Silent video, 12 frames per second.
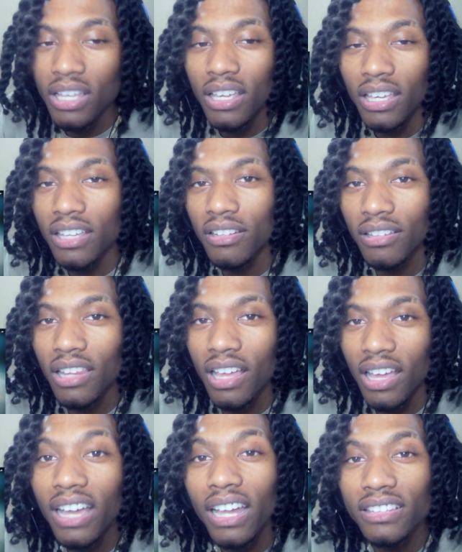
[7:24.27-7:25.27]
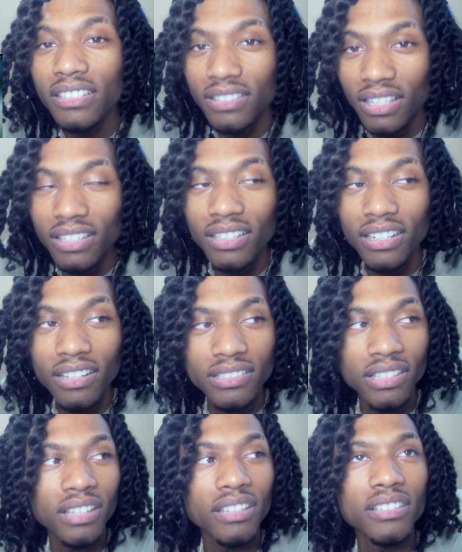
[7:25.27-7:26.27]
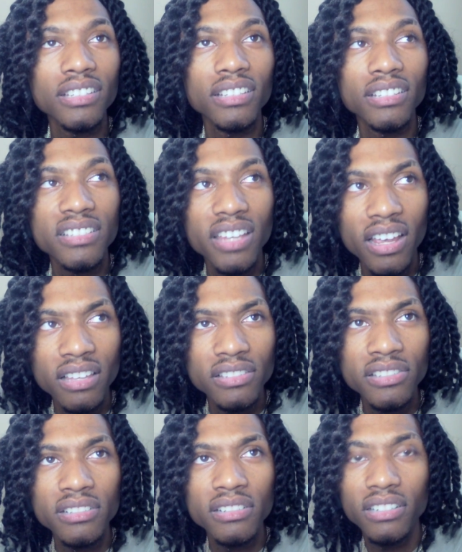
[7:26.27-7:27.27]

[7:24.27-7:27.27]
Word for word: And no lie, I got to thinking. I was like, shit, a Challenger,